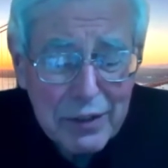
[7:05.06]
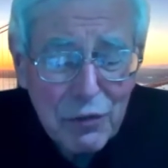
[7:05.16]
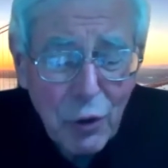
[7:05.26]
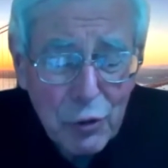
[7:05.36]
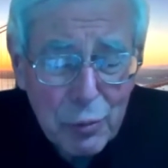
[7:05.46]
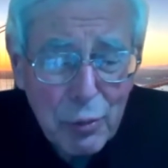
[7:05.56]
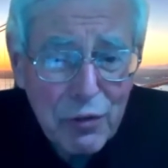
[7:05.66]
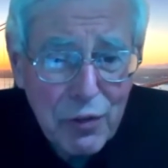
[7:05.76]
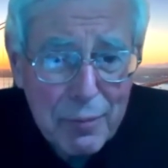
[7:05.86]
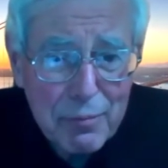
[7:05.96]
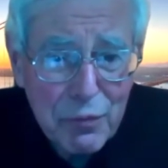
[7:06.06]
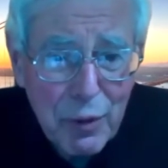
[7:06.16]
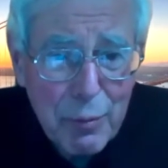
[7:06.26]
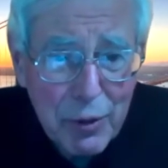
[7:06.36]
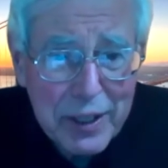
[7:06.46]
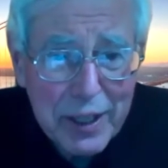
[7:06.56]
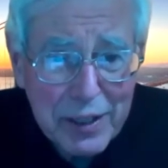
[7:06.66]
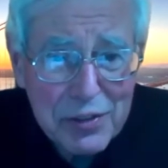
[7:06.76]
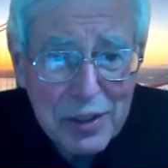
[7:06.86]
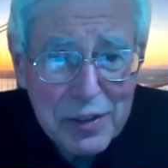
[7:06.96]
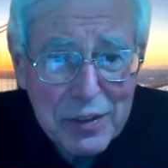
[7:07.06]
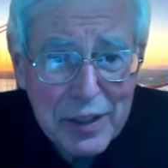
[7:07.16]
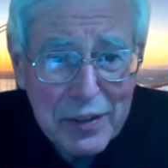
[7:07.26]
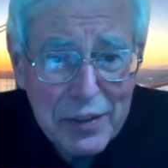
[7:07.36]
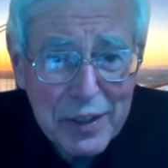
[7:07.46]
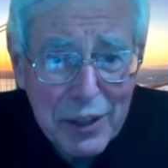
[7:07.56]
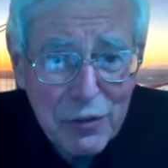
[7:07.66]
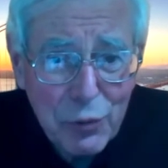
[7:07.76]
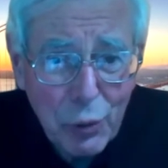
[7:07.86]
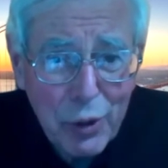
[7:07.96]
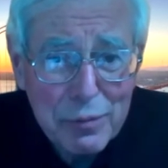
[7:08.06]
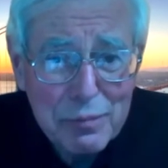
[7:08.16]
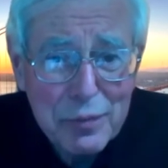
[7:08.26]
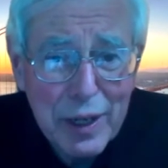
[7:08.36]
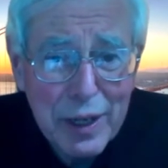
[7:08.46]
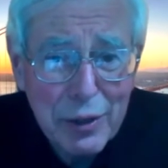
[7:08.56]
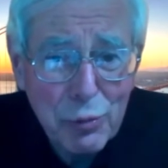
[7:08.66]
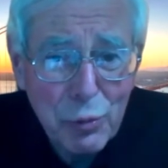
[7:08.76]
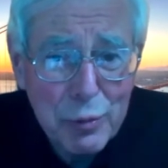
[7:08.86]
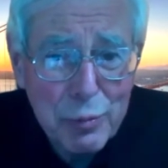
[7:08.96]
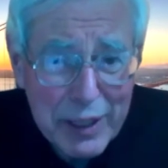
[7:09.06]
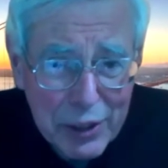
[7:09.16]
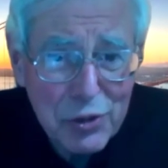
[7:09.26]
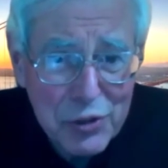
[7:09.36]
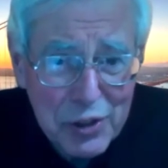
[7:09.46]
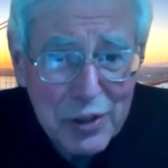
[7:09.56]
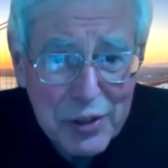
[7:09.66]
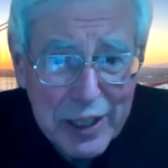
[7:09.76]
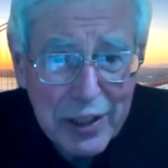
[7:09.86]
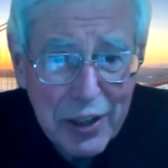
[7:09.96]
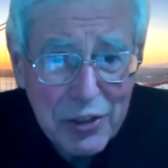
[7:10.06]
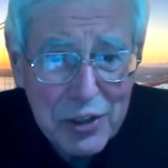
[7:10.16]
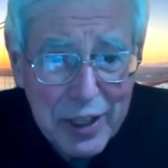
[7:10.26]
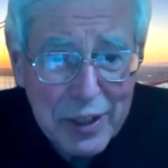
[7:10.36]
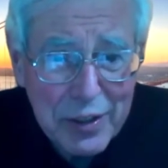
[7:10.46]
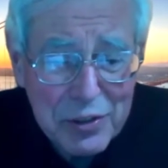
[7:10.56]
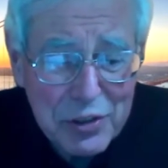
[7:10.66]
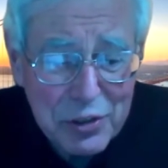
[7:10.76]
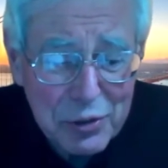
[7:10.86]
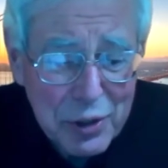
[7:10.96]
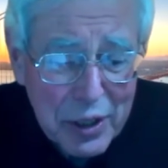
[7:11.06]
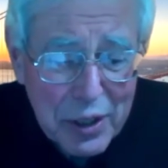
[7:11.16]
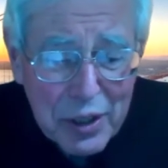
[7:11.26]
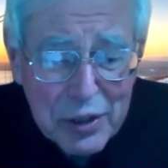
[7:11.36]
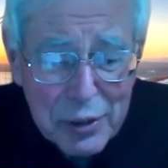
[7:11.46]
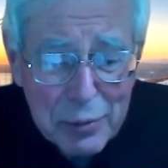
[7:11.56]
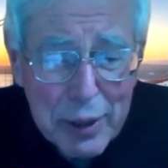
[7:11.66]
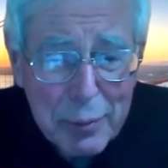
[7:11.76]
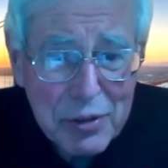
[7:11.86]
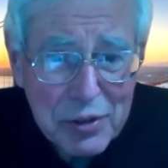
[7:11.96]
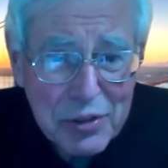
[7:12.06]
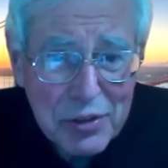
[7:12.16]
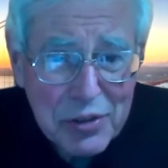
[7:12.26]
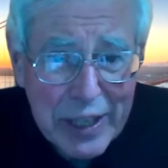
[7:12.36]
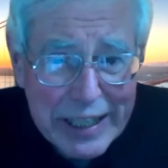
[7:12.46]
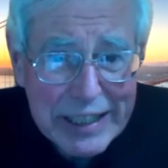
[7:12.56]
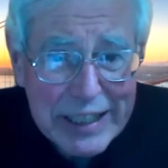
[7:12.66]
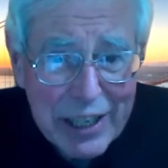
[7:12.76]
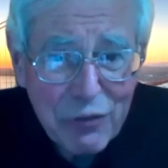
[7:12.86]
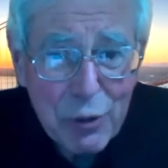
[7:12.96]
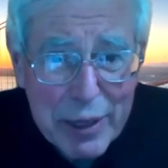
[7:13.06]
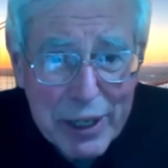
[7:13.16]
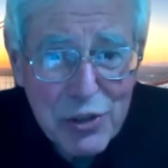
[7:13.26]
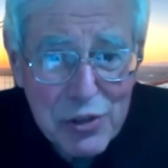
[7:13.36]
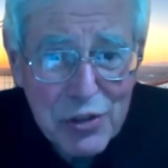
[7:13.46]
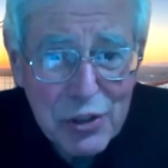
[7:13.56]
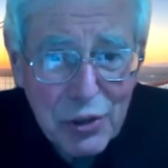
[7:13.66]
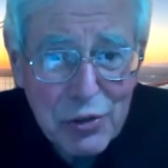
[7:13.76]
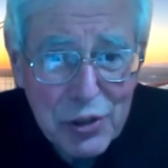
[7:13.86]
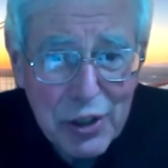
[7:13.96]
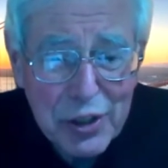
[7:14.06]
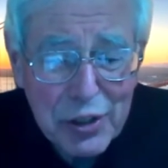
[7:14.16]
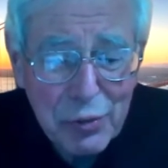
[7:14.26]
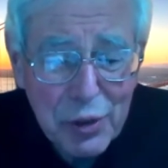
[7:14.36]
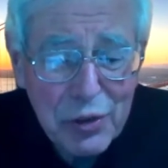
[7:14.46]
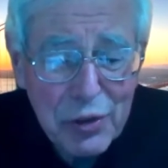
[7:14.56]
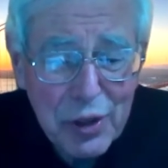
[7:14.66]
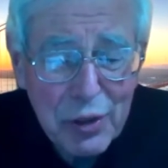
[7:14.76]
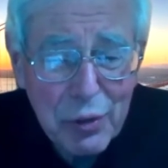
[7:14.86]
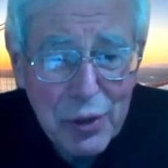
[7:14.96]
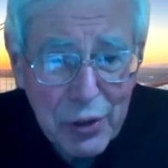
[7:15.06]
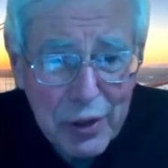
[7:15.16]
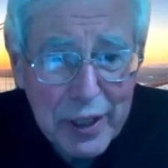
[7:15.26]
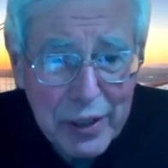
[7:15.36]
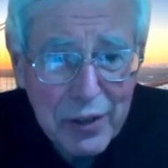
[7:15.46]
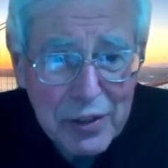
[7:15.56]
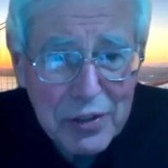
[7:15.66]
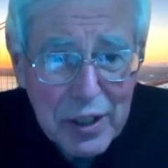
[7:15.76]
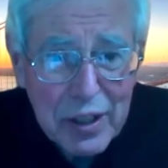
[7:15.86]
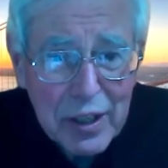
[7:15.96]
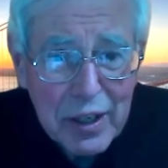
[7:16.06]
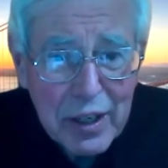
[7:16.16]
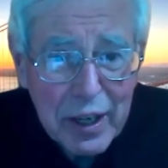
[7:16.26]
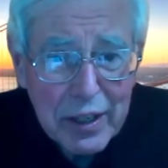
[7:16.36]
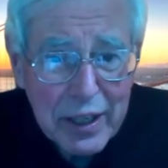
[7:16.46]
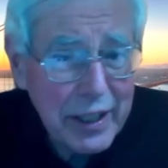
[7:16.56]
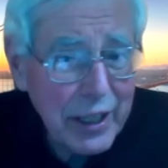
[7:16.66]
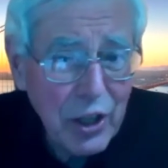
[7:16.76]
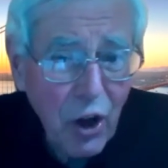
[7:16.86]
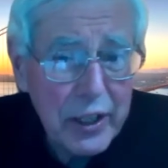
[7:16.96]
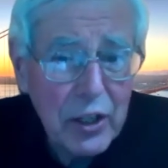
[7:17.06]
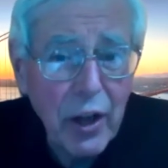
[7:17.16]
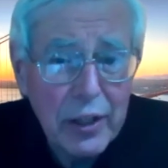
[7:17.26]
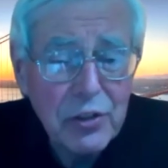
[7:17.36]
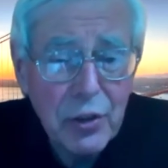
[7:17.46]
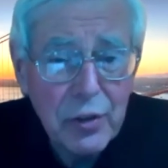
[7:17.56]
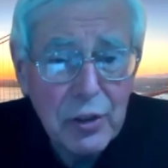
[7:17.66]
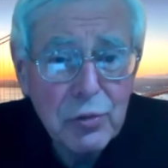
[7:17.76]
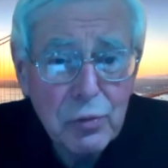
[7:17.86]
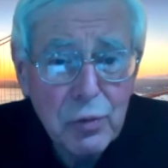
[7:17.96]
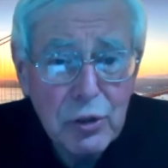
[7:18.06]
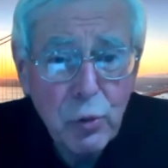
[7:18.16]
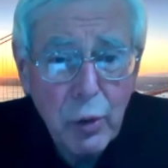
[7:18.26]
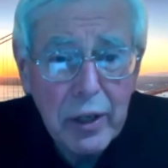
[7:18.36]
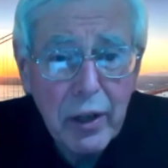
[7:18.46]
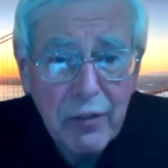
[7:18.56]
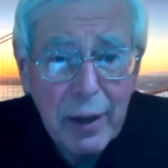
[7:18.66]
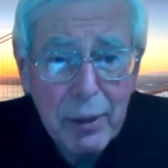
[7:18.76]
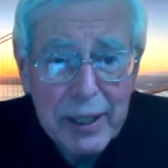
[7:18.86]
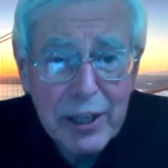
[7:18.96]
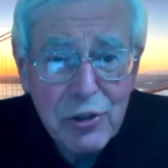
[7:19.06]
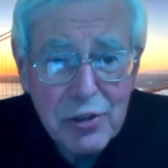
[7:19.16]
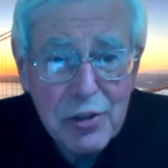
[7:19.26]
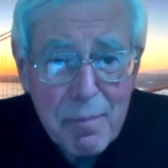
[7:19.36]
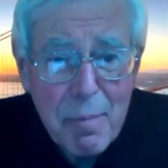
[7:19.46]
vulnerable from hurricanes, and therefore would be interested in a technology like this to be able to sustain deformations associated with the hurricane events, and on and on. So there's quite a lot of applications.